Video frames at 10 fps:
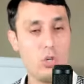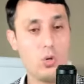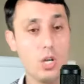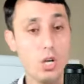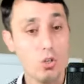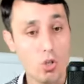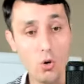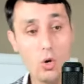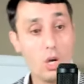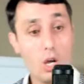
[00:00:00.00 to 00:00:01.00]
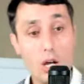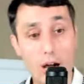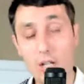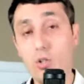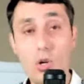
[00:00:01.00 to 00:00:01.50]
to you so
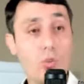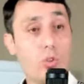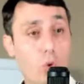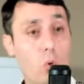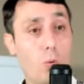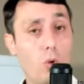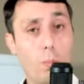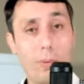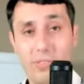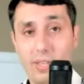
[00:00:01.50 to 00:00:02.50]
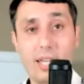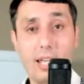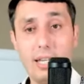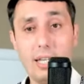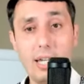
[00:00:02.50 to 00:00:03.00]
i don't know the normal but the,
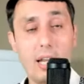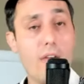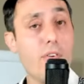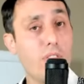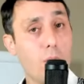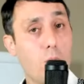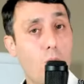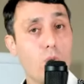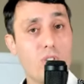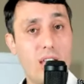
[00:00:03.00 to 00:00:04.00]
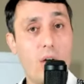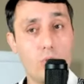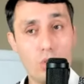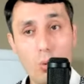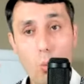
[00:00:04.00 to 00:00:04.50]
and again everything boils
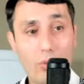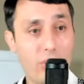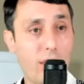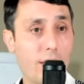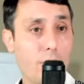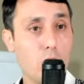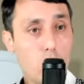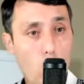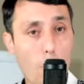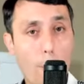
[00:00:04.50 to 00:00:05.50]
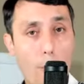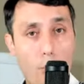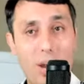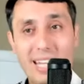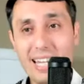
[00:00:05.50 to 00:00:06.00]
down to one thing your
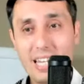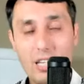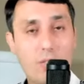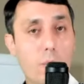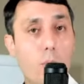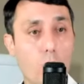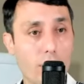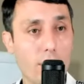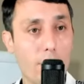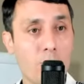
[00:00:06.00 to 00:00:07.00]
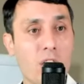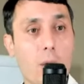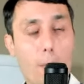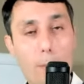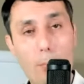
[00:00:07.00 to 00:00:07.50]
breaking even point
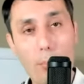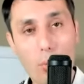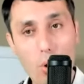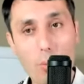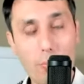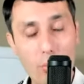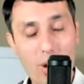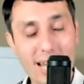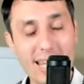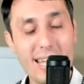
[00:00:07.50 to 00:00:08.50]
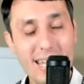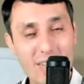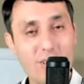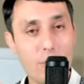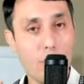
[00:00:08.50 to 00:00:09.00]
Bro- breaking
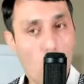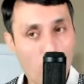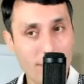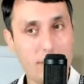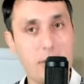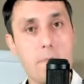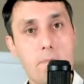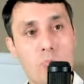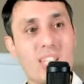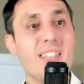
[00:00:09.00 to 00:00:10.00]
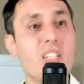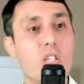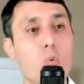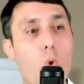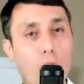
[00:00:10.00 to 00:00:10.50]
even point
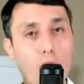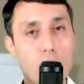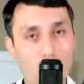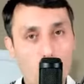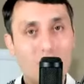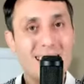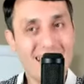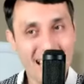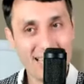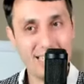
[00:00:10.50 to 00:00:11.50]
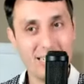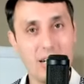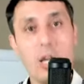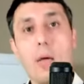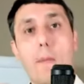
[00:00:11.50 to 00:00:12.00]
this is what your
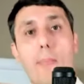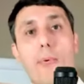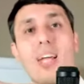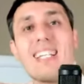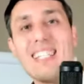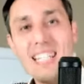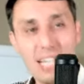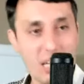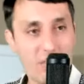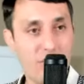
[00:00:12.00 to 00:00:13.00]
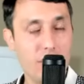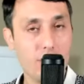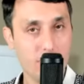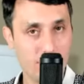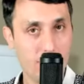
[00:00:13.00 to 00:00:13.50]
carrier breaks
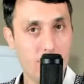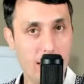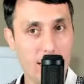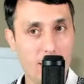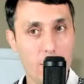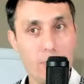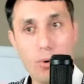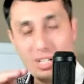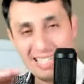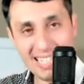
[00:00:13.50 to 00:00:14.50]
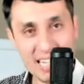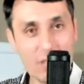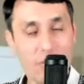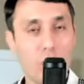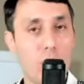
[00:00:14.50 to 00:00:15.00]
even right breaks
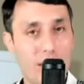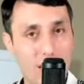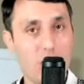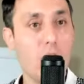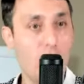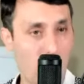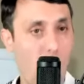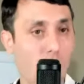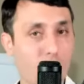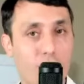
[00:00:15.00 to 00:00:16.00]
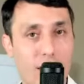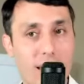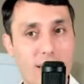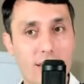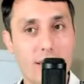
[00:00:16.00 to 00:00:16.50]
even when he uh, hauling
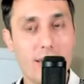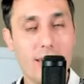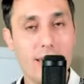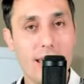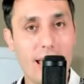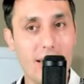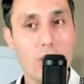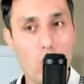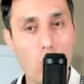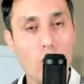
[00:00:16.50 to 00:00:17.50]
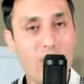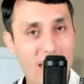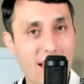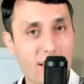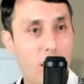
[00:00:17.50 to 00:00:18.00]
freight and then know
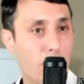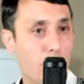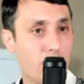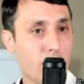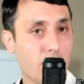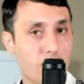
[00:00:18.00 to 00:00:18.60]
that number